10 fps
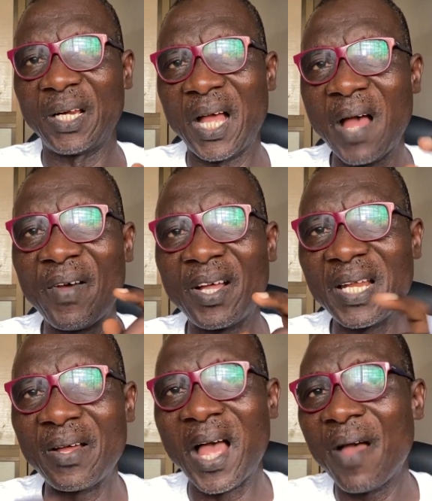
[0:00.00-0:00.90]

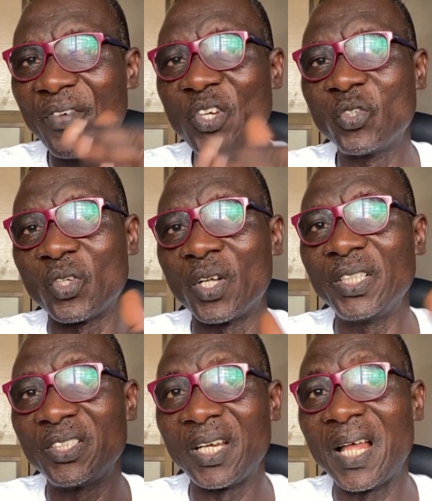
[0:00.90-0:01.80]
I have videos on all
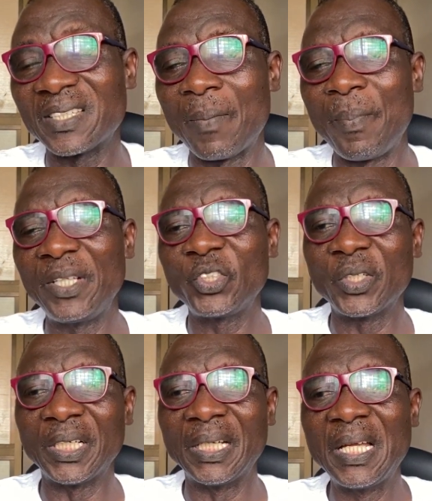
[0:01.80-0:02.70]
these areas I'm
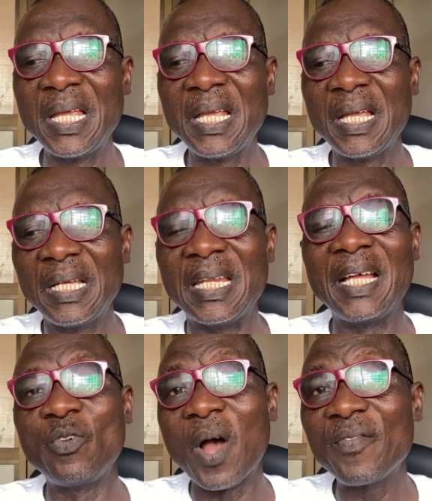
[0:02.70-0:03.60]
mentioning.
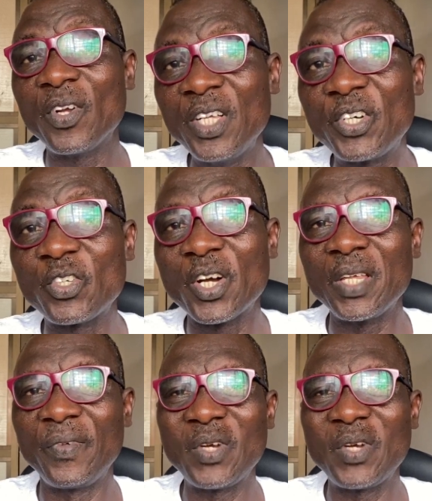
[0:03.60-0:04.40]
Then you have your literature review.